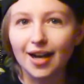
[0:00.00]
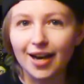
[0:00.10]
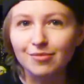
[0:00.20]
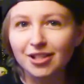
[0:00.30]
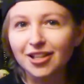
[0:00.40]

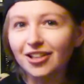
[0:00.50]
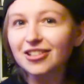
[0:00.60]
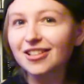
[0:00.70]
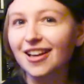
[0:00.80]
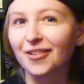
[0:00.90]
I'm
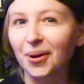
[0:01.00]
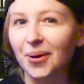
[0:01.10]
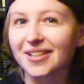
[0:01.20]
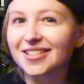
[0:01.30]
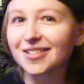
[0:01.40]
acknowledging that
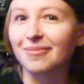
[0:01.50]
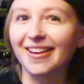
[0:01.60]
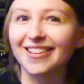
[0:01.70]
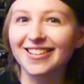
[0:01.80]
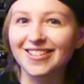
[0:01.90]
request and
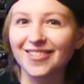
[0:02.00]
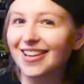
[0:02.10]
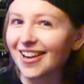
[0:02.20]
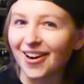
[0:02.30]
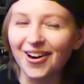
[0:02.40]
making this
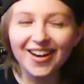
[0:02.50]
video.